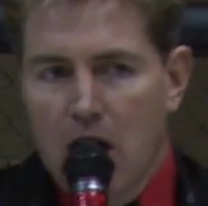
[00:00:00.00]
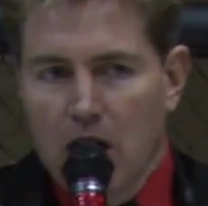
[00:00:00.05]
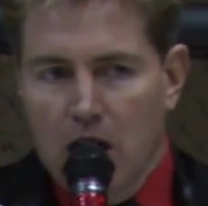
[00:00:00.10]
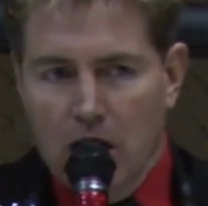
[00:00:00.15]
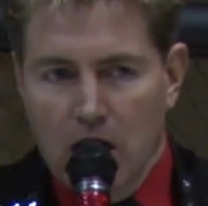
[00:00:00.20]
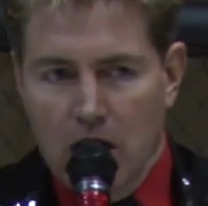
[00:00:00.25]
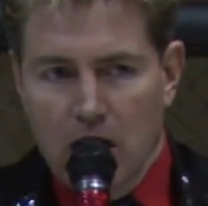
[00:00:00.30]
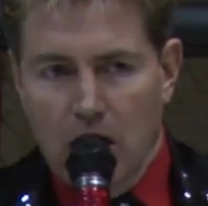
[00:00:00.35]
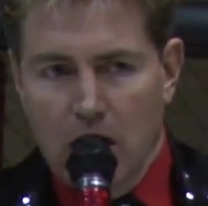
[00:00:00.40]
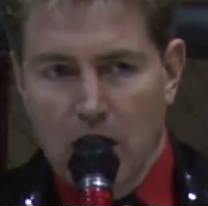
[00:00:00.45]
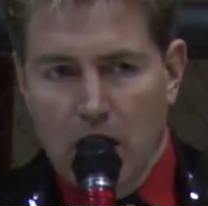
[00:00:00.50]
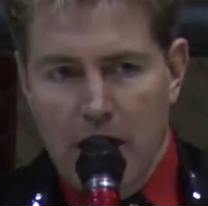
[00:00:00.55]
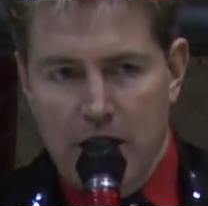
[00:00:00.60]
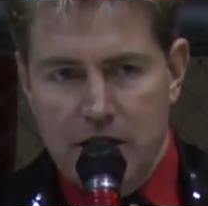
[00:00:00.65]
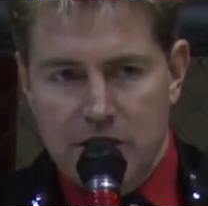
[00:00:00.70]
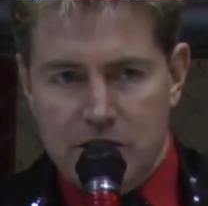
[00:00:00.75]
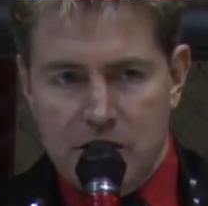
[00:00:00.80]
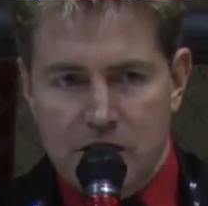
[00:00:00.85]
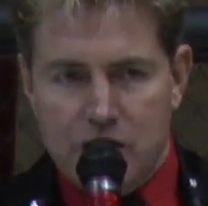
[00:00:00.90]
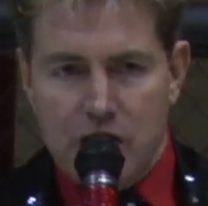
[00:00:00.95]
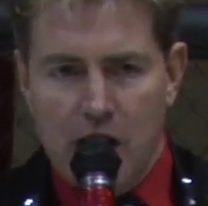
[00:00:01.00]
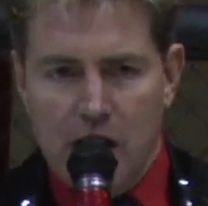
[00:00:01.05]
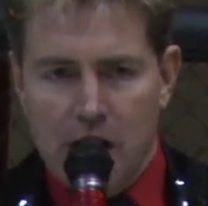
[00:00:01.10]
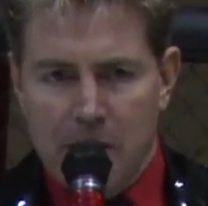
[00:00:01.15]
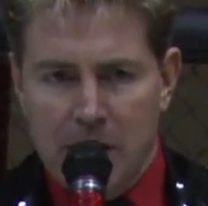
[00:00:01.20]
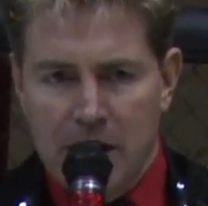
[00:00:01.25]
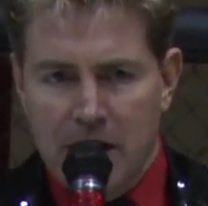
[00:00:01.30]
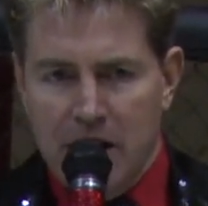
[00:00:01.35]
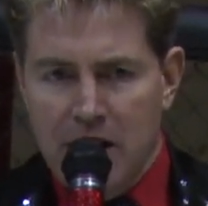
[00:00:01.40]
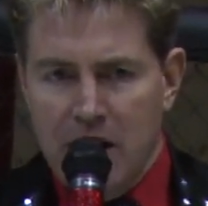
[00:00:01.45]
Ladies and
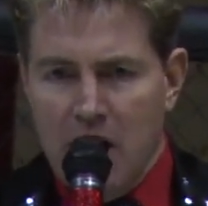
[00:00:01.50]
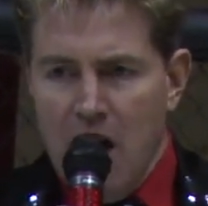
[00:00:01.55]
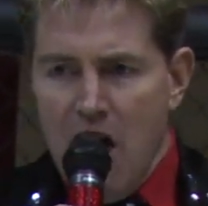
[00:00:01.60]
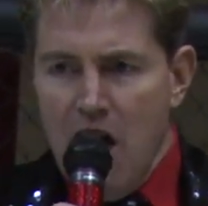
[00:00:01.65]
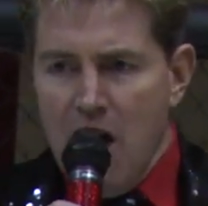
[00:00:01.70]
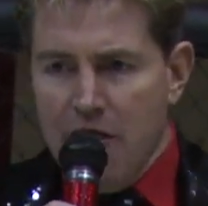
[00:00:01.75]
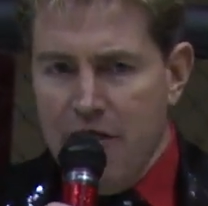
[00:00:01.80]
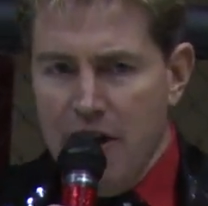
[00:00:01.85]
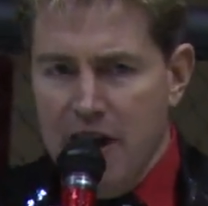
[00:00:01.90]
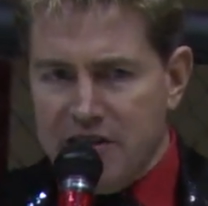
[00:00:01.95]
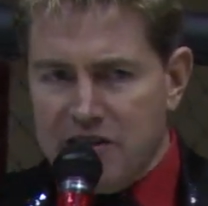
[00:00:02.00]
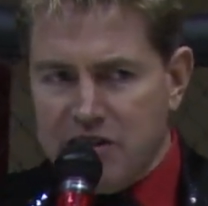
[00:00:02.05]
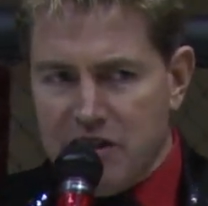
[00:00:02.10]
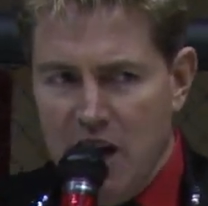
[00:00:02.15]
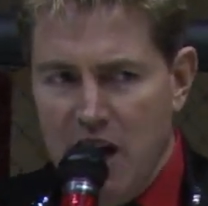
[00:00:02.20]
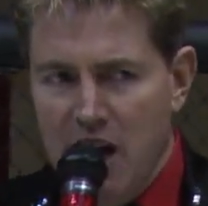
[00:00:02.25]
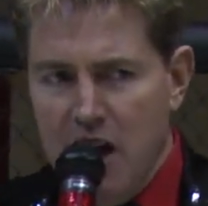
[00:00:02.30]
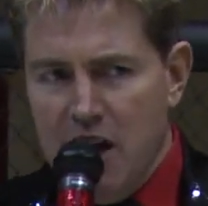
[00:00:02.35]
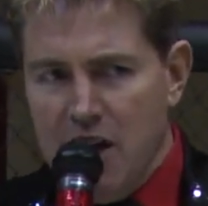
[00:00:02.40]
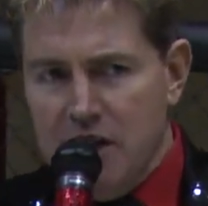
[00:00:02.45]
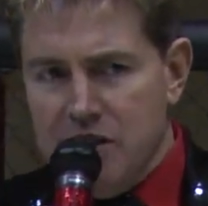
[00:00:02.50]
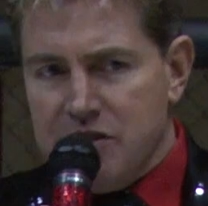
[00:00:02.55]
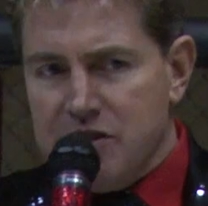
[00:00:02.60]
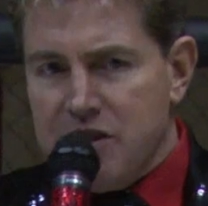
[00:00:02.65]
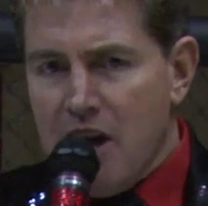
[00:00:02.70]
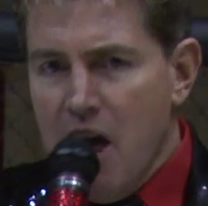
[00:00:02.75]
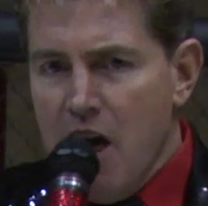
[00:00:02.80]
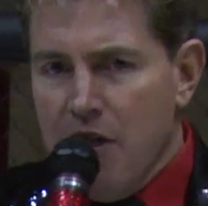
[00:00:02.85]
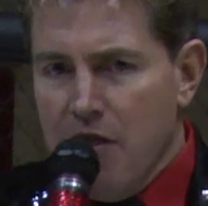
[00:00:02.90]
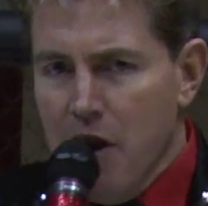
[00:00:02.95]
gentlemen, this
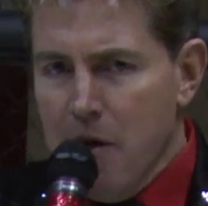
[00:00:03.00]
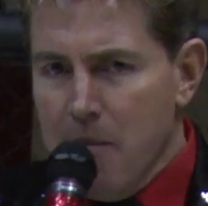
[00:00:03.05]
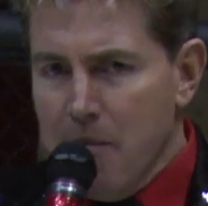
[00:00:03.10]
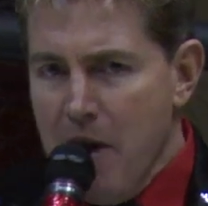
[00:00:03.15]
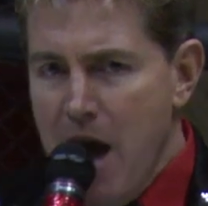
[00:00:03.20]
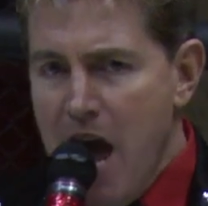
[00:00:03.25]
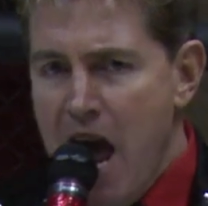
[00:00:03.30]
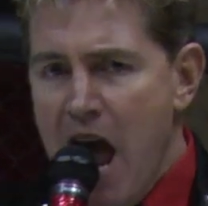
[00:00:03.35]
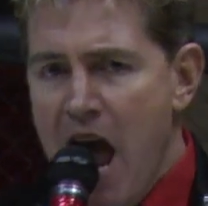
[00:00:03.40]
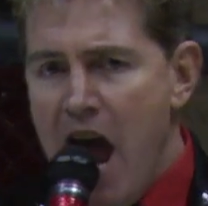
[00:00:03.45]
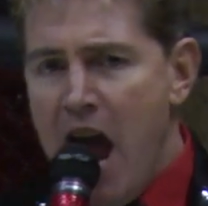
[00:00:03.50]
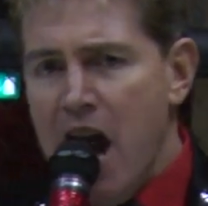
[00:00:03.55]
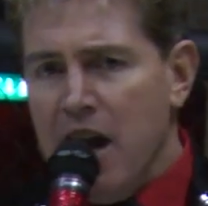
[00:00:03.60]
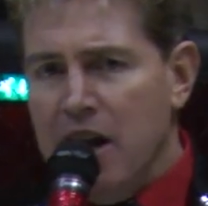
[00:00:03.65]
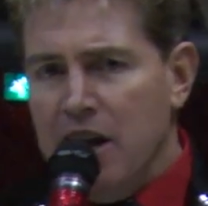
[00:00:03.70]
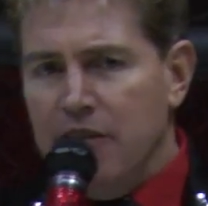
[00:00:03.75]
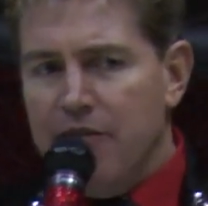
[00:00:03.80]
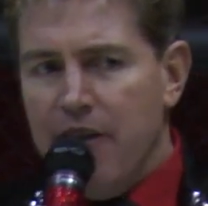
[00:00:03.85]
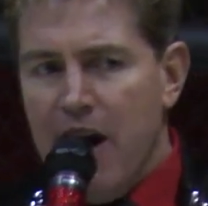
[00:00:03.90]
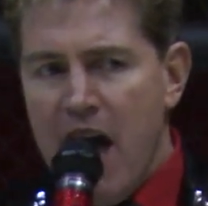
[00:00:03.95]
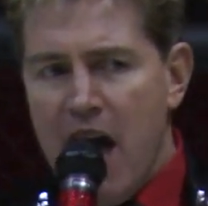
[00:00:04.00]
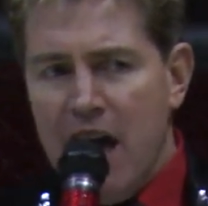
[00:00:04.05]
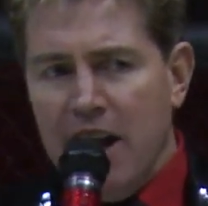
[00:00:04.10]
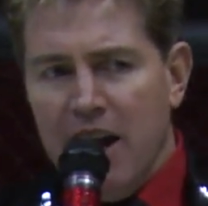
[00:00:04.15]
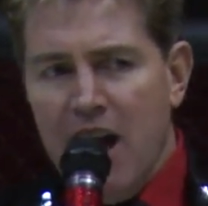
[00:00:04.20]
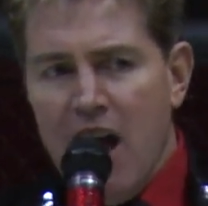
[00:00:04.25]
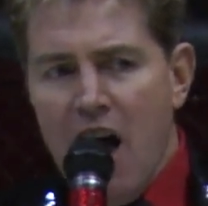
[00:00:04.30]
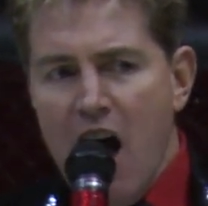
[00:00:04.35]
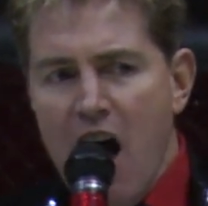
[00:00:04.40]
is the main event